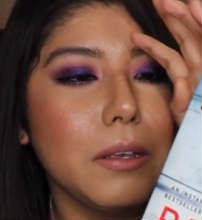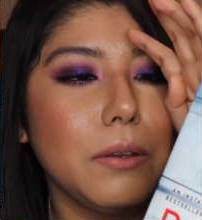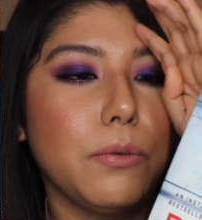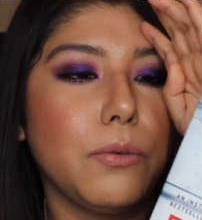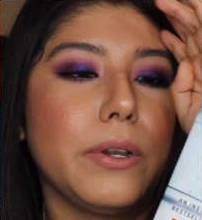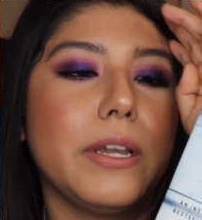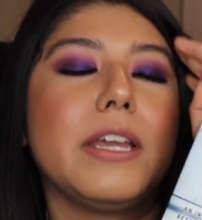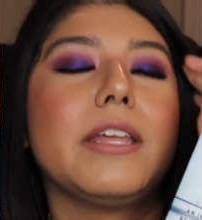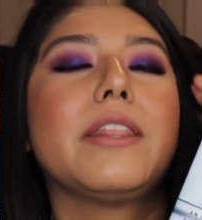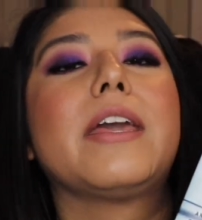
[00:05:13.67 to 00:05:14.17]

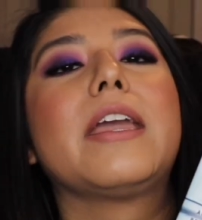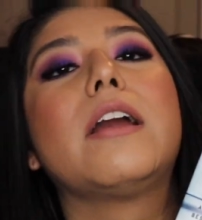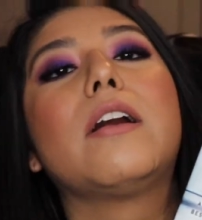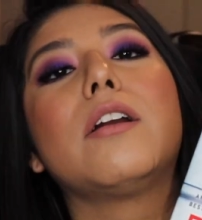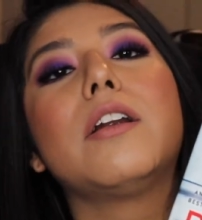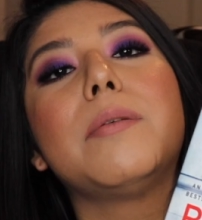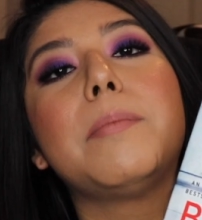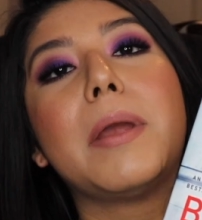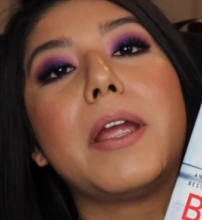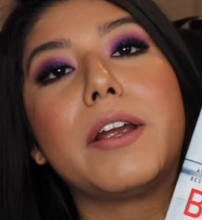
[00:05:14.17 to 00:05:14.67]
where they
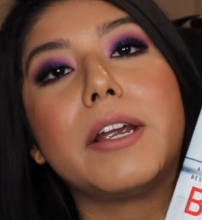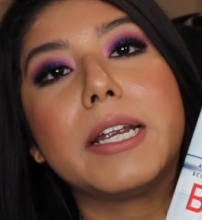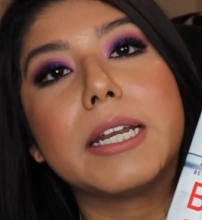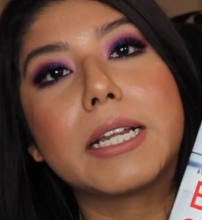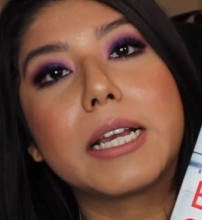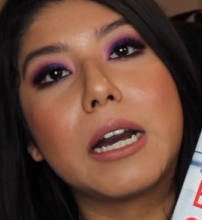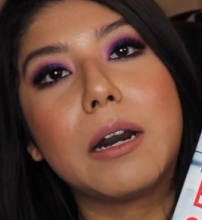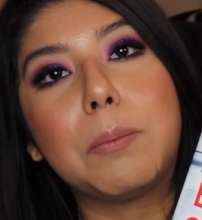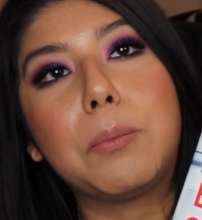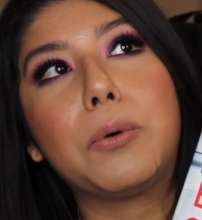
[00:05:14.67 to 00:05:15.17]
are a
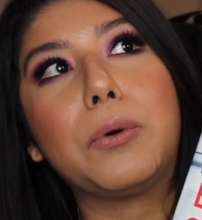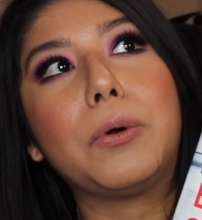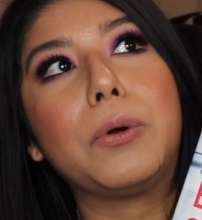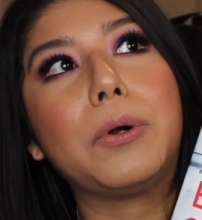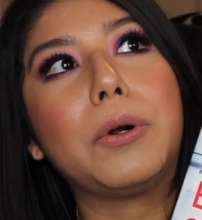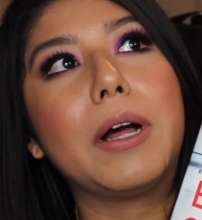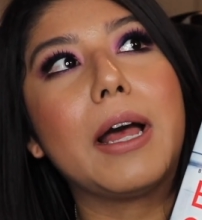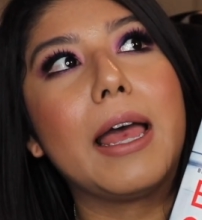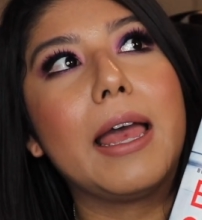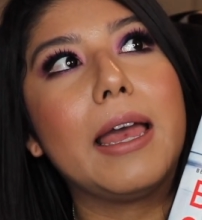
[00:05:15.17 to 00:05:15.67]
married
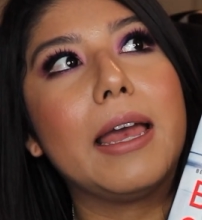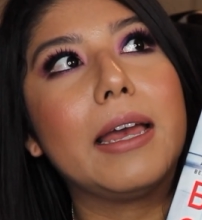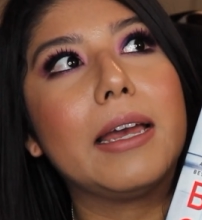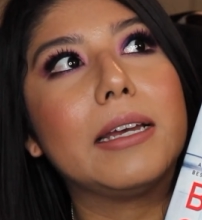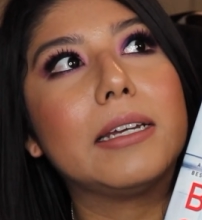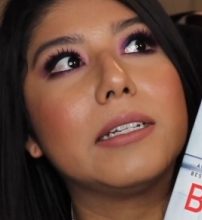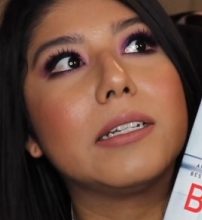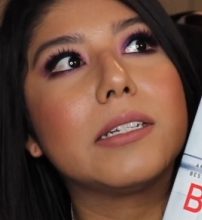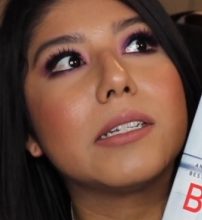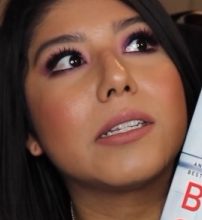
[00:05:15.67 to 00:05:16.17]
couple,
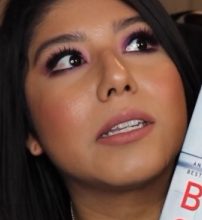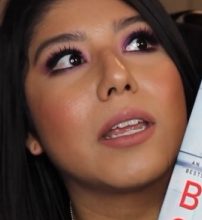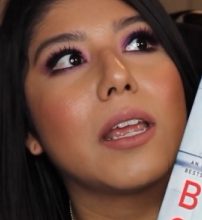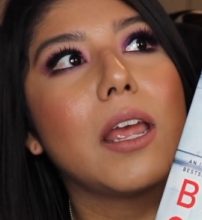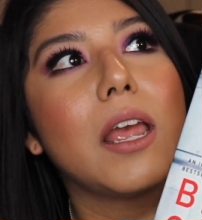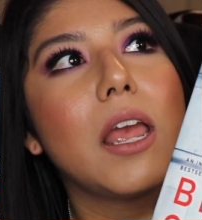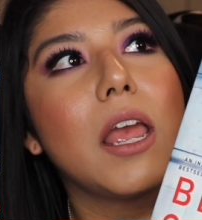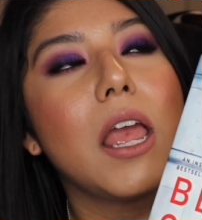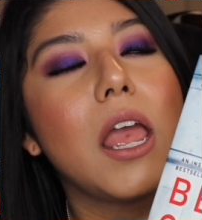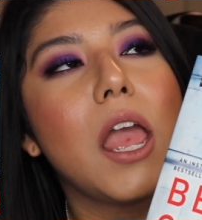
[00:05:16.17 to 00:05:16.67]
and
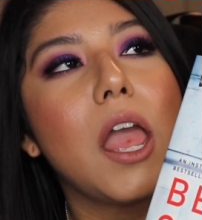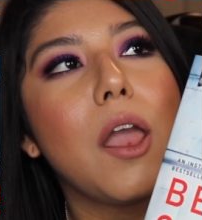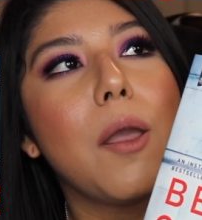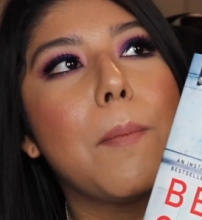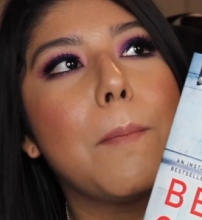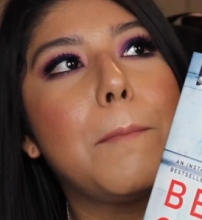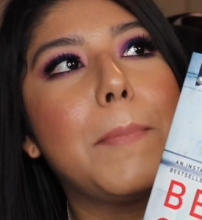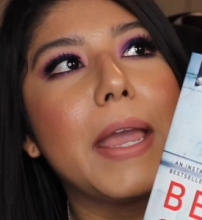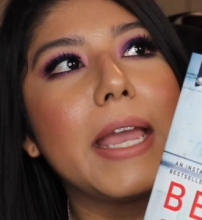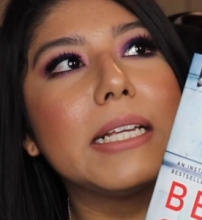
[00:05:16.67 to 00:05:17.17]

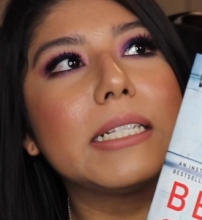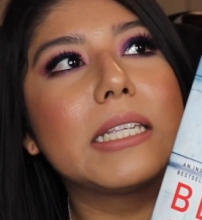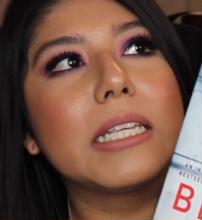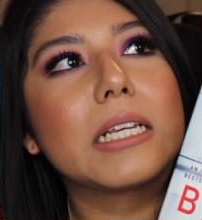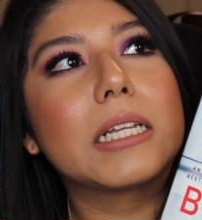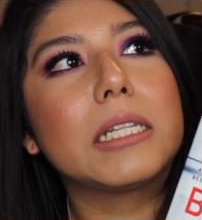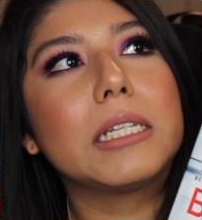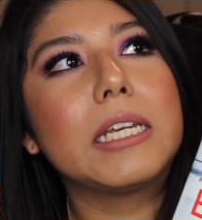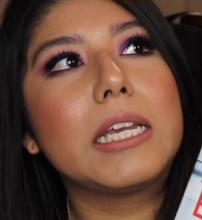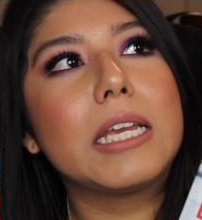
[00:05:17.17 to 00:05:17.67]

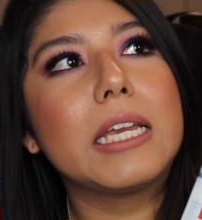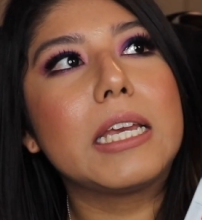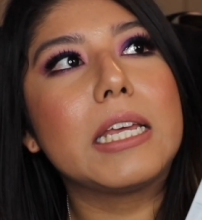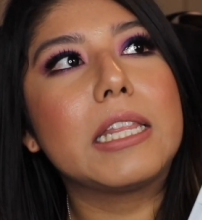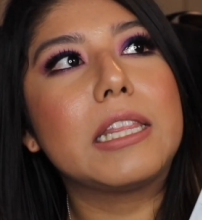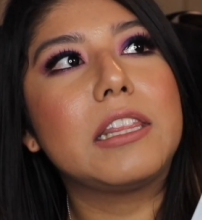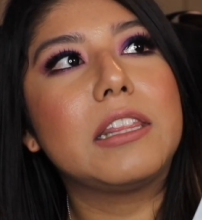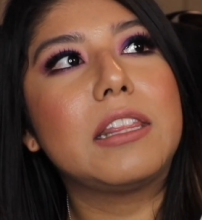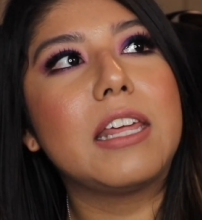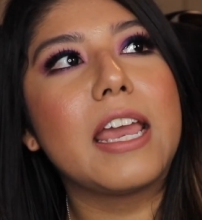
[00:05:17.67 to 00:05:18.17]

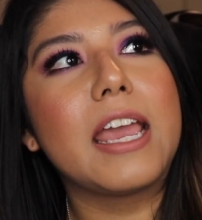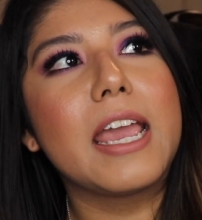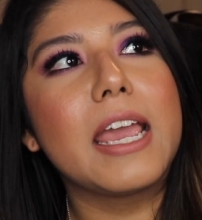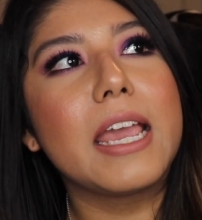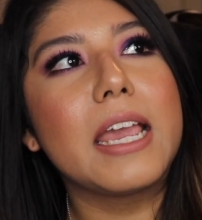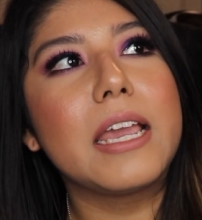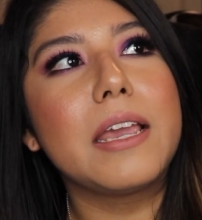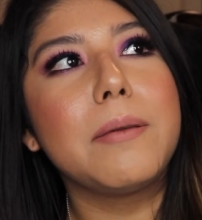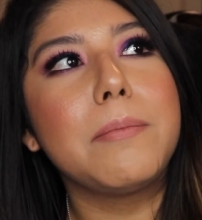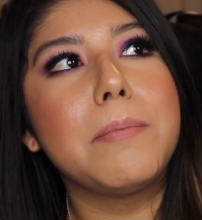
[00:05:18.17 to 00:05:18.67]
basically
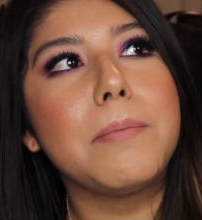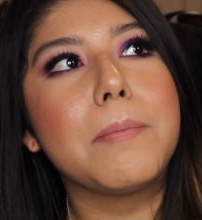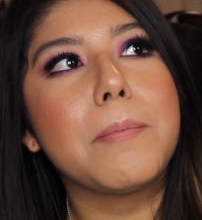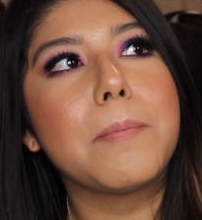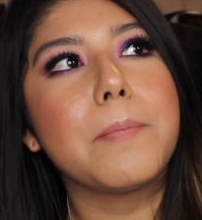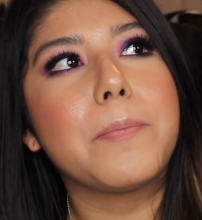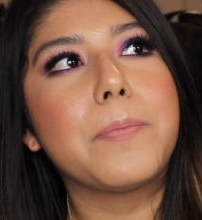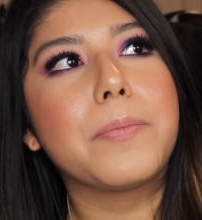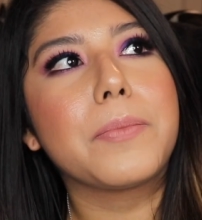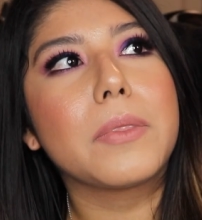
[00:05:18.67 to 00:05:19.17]
they
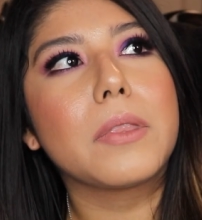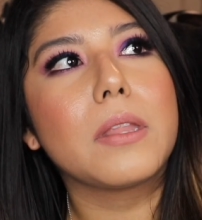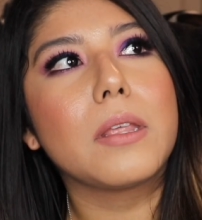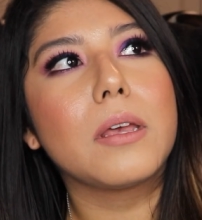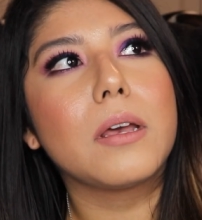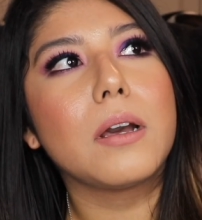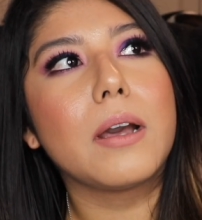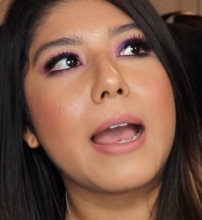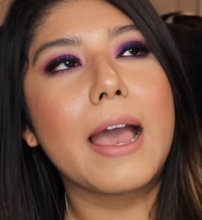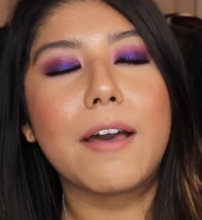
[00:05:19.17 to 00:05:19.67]

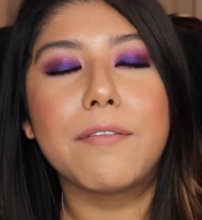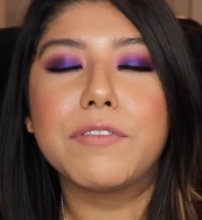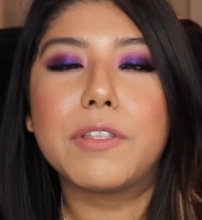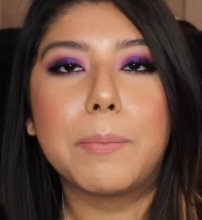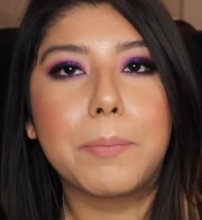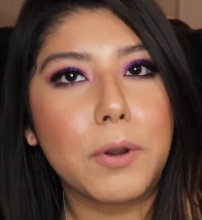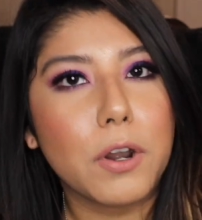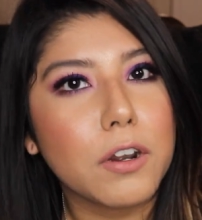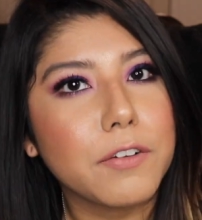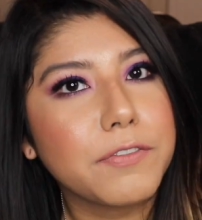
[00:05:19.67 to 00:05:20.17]
have
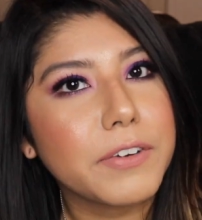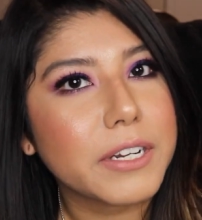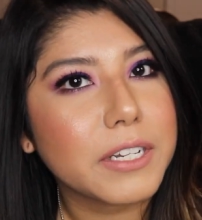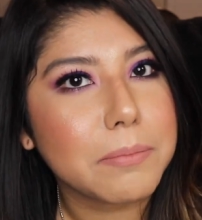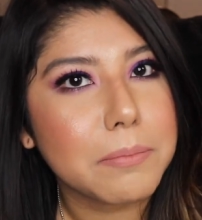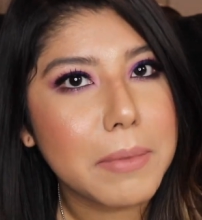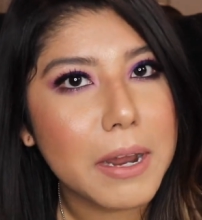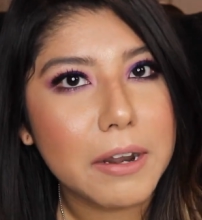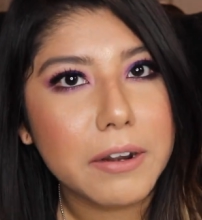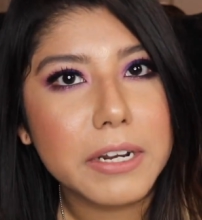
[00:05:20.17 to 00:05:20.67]
the
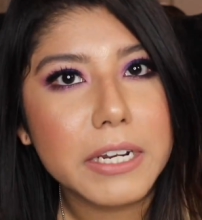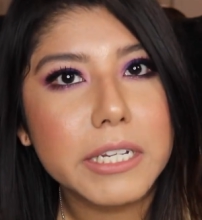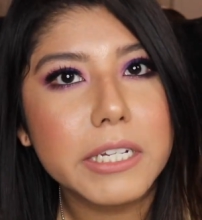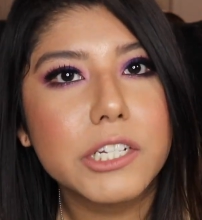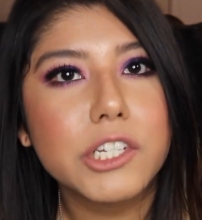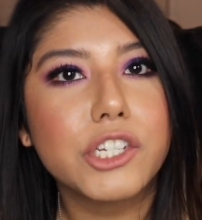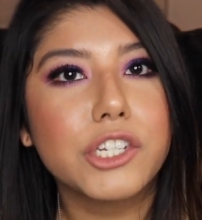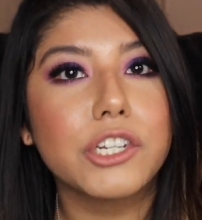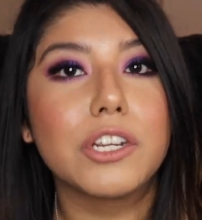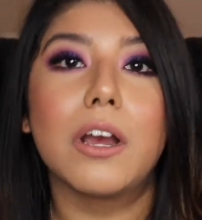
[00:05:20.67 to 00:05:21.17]
perfect
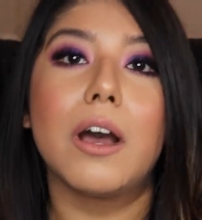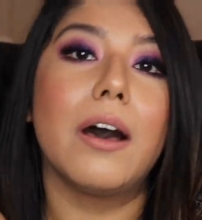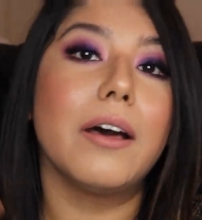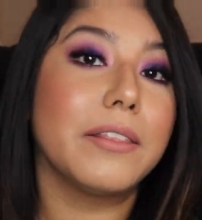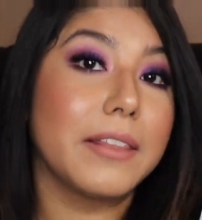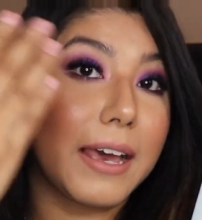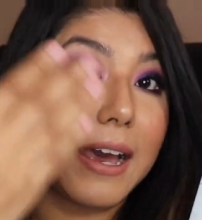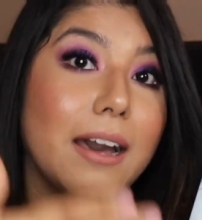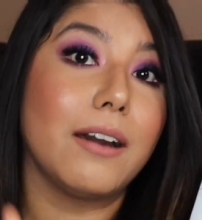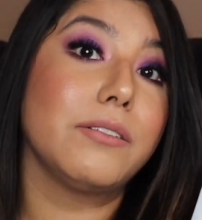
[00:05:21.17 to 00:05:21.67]
marriage
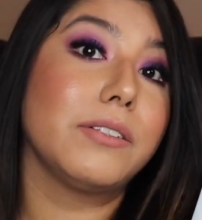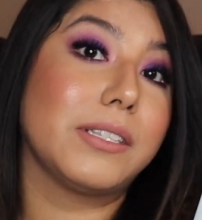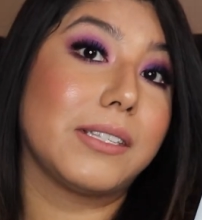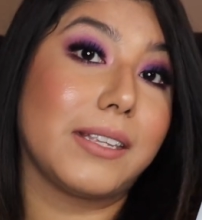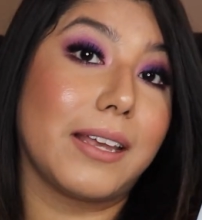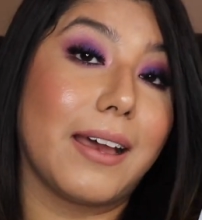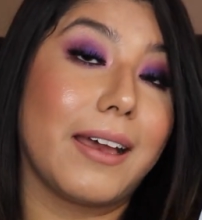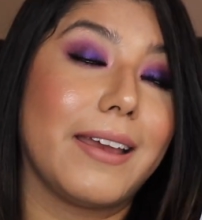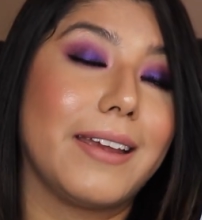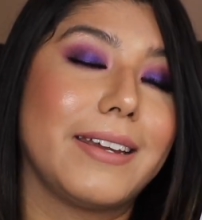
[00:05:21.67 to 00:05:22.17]
on the
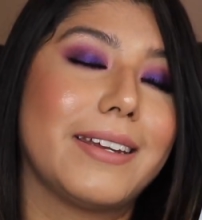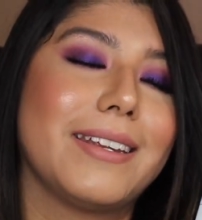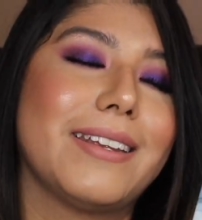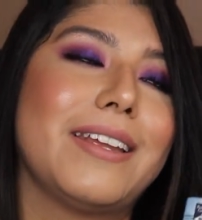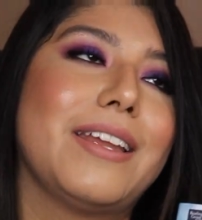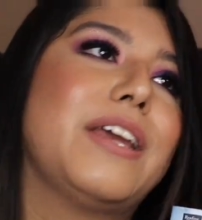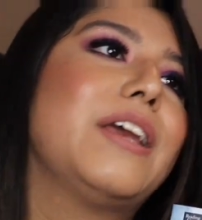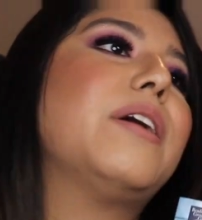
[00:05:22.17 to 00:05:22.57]
outside,